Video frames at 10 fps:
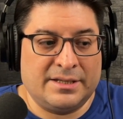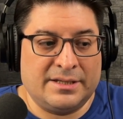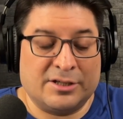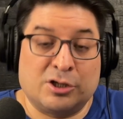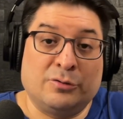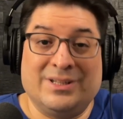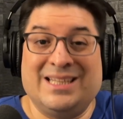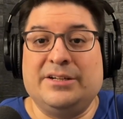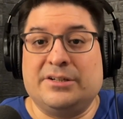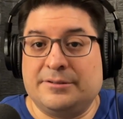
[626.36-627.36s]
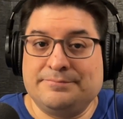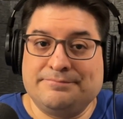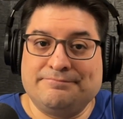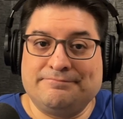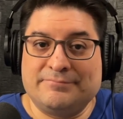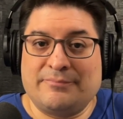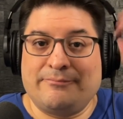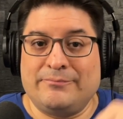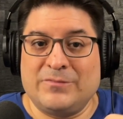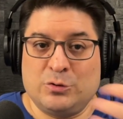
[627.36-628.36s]
cult leader
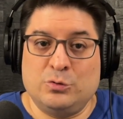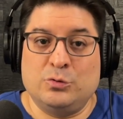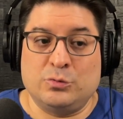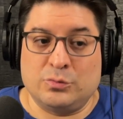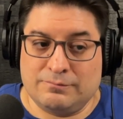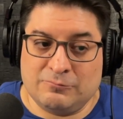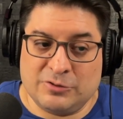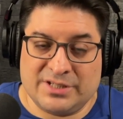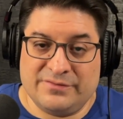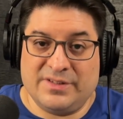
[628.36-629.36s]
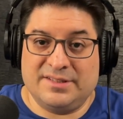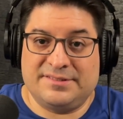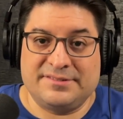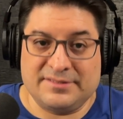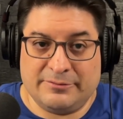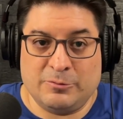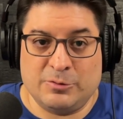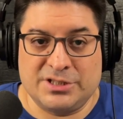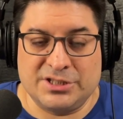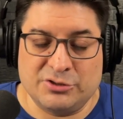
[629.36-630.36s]
who would convince everyone
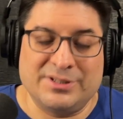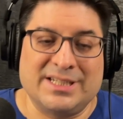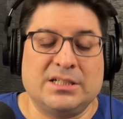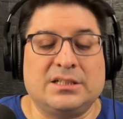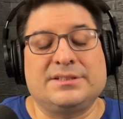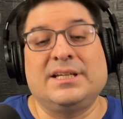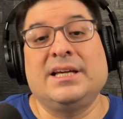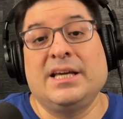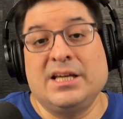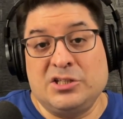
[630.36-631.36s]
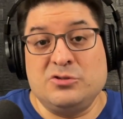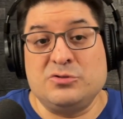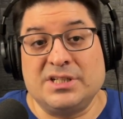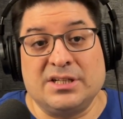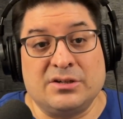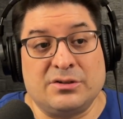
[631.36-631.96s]
to join the cult using